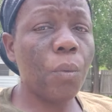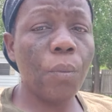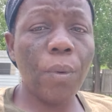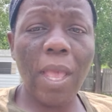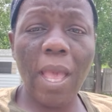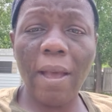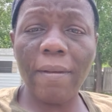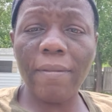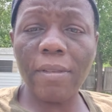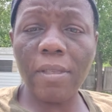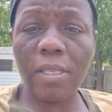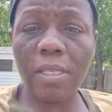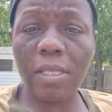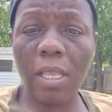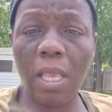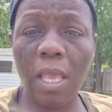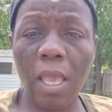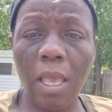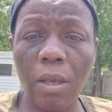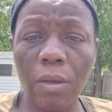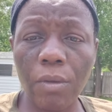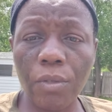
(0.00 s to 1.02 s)
We have a
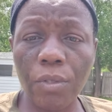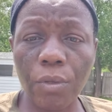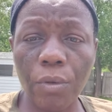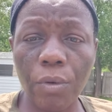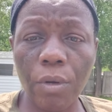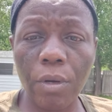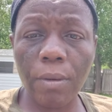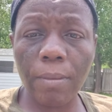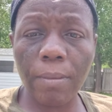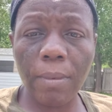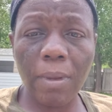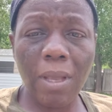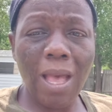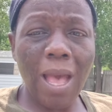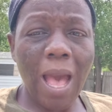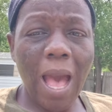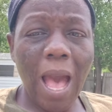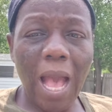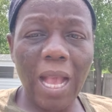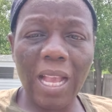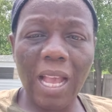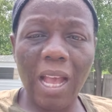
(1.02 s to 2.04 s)
hailstorm.
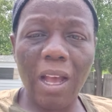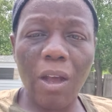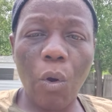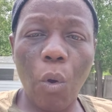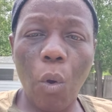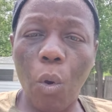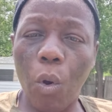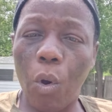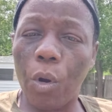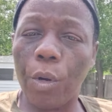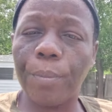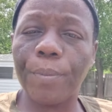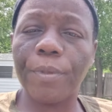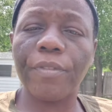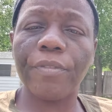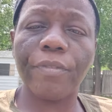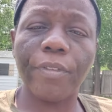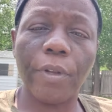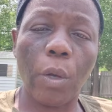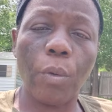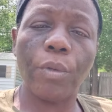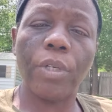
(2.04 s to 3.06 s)
I got orbs
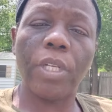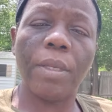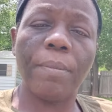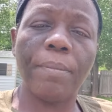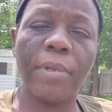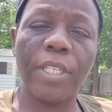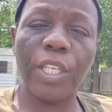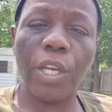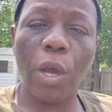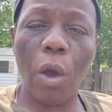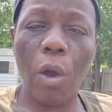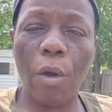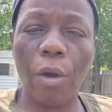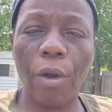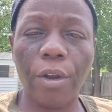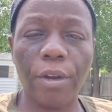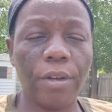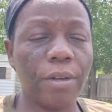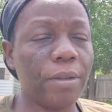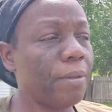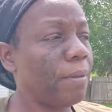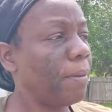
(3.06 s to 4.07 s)
floating in my yard.